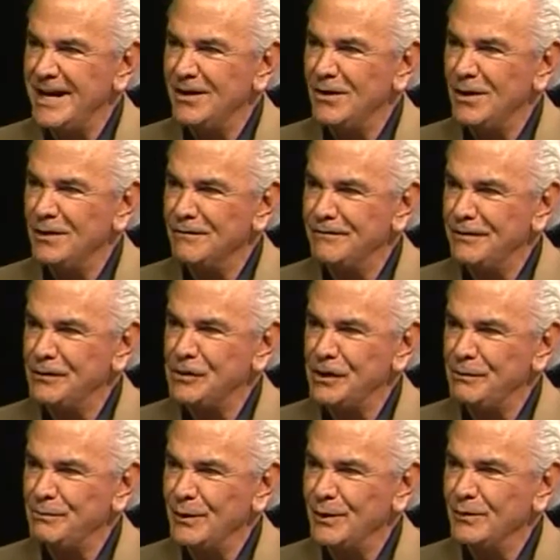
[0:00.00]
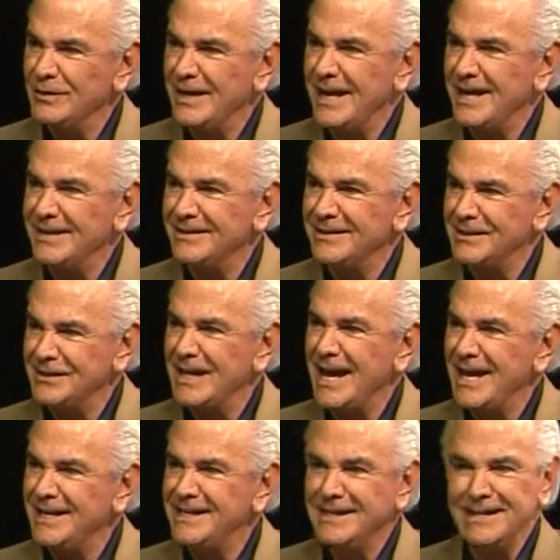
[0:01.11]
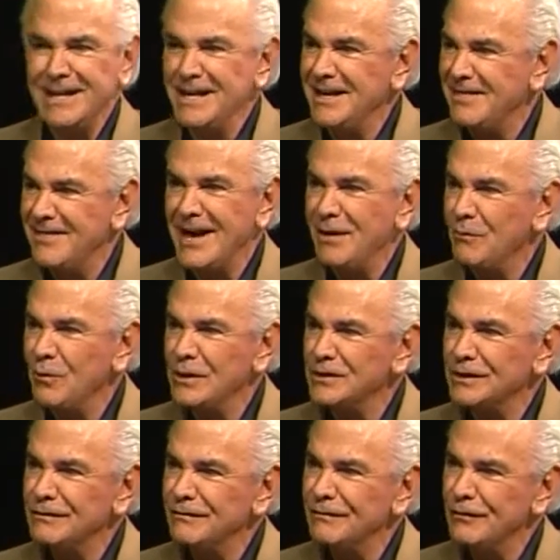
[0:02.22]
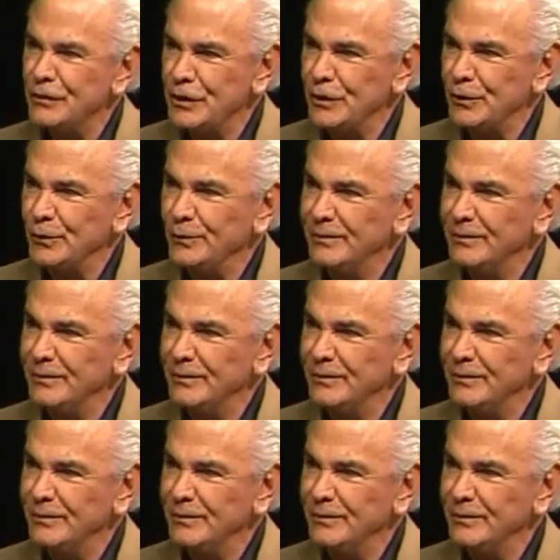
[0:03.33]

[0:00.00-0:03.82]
out on a fishing boat and decided that wasn't for you?